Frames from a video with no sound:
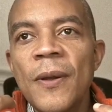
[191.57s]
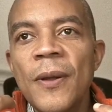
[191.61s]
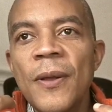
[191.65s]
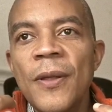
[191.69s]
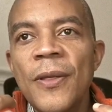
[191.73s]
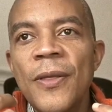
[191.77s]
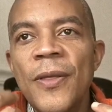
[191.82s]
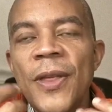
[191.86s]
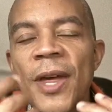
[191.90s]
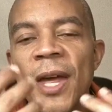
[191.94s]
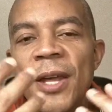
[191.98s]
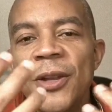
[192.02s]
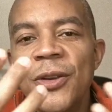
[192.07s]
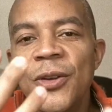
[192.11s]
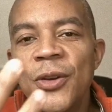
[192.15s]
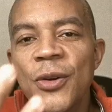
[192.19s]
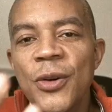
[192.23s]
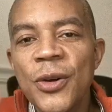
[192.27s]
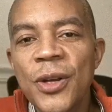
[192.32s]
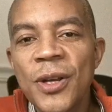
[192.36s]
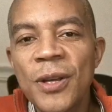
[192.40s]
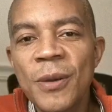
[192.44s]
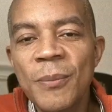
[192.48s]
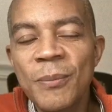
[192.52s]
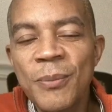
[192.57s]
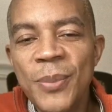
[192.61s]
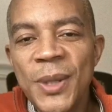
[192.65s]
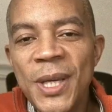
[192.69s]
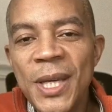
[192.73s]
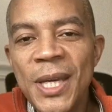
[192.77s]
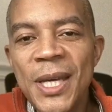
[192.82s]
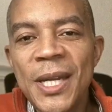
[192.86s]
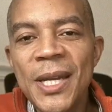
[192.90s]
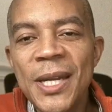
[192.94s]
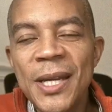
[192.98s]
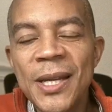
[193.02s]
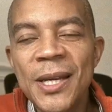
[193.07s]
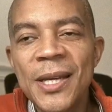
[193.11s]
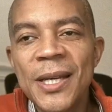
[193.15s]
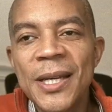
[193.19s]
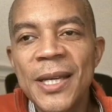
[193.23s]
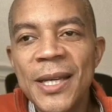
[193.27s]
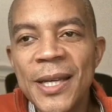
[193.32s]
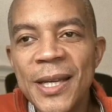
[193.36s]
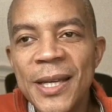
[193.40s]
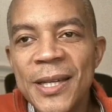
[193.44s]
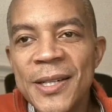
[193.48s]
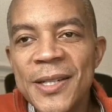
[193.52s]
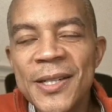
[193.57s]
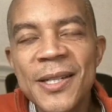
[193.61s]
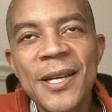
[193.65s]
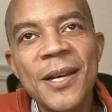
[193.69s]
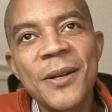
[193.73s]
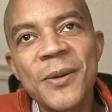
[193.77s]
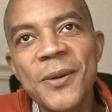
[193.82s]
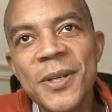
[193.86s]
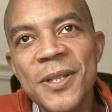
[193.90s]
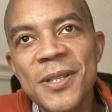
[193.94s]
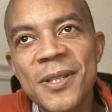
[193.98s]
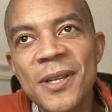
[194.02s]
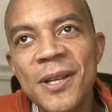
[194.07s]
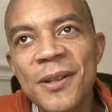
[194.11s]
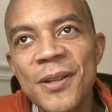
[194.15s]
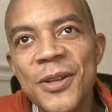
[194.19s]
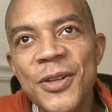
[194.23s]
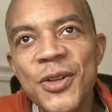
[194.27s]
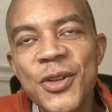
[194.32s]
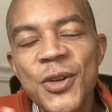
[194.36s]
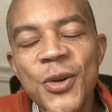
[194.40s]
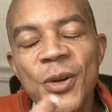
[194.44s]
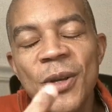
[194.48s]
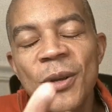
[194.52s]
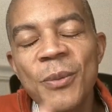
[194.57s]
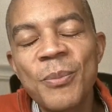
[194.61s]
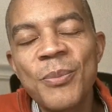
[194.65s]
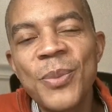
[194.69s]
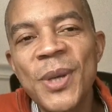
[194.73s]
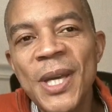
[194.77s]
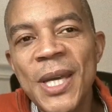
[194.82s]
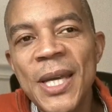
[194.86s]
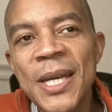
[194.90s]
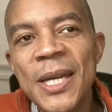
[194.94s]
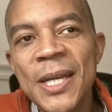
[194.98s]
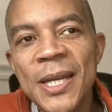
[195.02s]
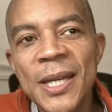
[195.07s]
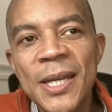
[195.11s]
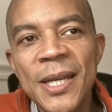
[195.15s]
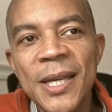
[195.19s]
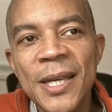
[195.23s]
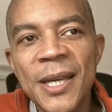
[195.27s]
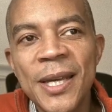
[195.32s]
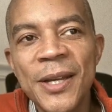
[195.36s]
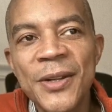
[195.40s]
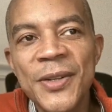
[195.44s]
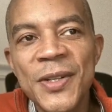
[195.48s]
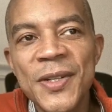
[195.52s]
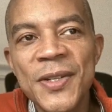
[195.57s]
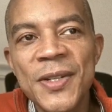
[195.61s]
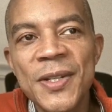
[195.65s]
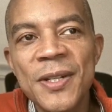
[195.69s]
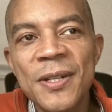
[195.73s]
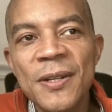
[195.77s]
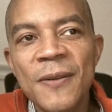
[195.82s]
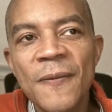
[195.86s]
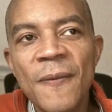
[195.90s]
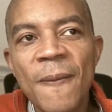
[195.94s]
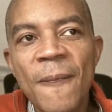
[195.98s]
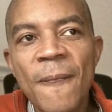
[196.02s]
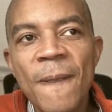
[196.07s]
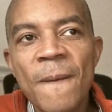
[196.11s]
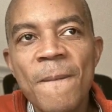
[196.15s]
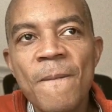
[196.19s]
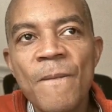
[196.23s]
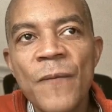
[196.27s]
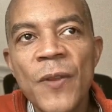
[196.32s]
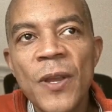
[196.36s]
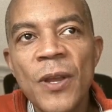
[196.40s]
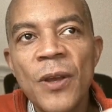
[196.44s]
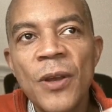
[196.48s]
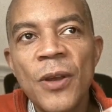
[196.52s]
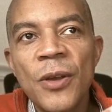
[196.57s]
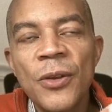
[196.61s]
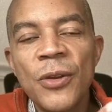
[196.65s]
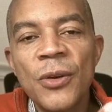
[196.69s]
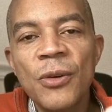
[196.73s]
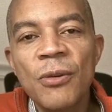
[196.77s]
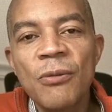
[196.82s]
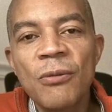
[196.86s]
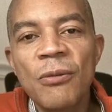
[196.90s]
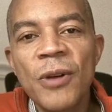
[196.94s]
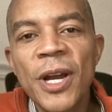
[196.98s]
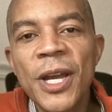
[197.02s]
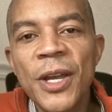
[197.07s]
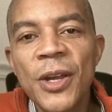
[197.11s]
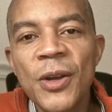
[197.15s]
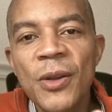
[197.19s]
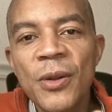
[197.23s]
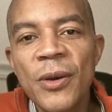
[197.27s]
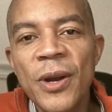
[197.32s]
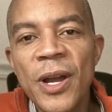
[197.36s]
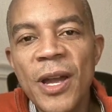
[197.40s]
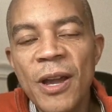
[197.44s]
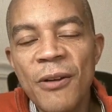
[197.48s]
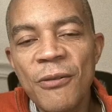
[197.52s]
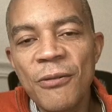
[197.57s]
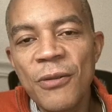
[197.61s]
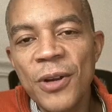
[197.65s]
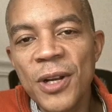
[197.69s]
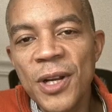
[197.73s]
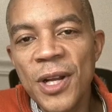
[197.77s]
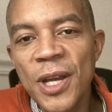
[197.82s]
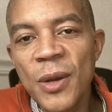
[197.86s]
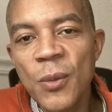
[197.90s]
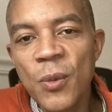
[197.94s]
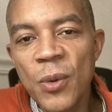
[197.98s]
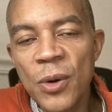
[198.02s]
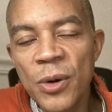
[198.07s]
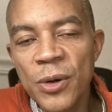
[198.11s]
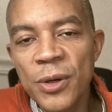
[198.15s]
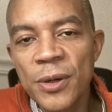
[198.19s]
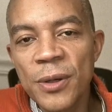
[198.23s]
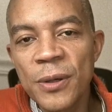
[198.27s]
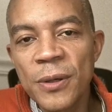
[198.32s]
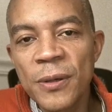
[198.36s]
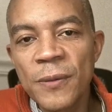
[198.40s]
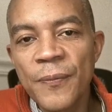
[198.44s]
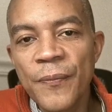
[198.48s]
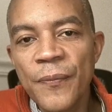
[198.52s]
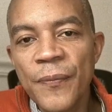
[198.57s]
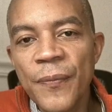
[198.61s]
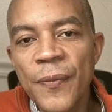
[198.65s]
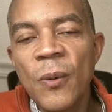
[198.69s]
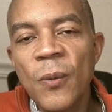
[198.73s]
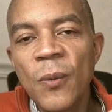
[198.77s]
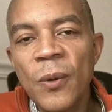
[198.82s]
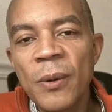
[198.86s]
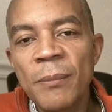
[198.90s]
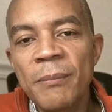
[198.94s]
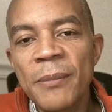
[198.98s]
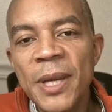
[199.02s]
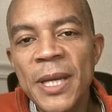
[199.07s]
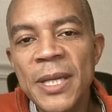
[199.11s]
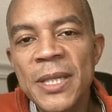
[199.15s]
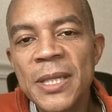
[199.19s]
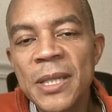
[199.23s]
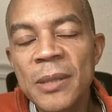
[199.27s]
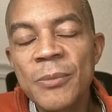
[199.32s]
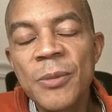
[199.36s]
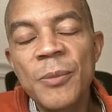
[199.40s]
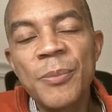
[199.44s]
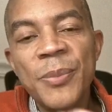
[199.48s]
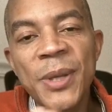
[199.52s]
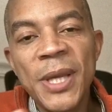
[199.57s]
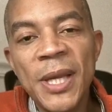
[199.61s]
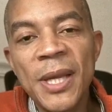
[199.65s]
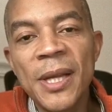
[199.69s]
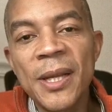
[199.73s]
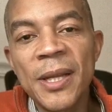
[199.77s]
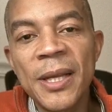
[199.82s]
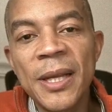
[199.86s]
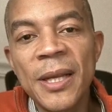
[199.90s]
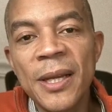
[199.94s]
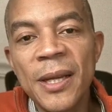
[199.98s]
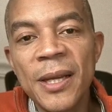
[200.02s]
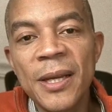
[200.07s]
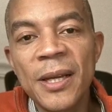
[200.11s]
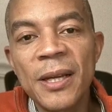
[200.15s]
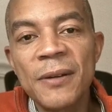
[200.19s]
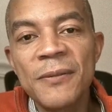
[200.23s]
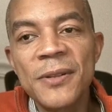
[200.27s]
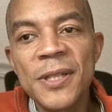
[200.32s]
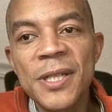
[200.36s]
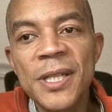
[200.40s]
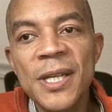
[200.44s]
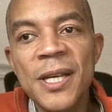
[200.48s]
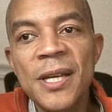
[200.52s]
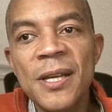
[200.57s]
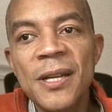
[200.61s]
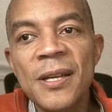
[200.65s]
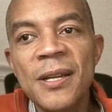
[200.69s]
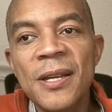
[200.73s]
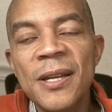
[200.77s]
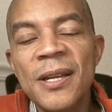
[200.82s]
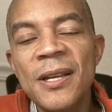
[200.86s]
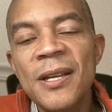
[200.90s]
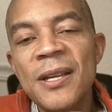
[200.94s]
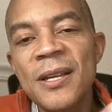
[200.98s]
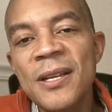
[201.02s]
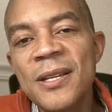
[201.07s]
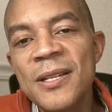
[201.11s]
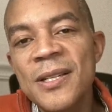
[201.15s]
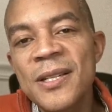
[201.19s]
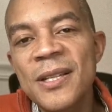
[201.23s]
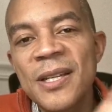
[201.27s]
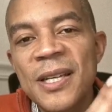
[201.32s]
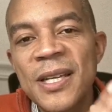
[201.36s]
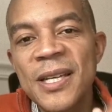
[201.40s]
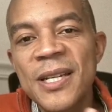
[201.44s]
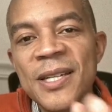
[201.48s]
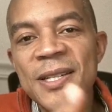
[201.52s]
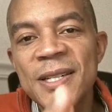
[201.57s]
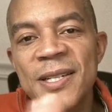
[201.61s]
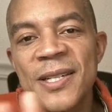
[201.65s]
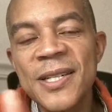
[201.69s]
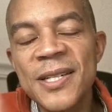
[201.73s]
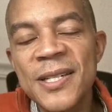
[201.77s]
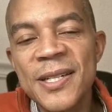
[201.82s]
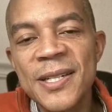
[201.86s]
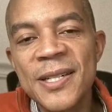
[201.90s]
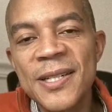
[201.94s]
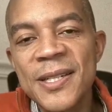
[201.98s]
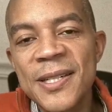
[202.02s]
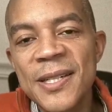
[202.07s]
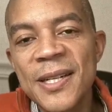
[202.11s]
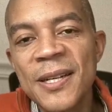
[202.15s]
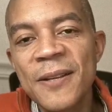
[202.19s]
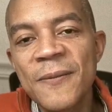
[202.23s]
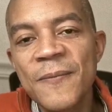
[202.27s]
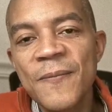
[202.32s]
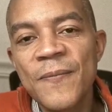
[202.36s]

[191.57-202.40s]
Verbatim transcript: that you're competing against, how do I say this? You're competing against your regular everyday worker. What makes them appealing, like I've said, is the consistency.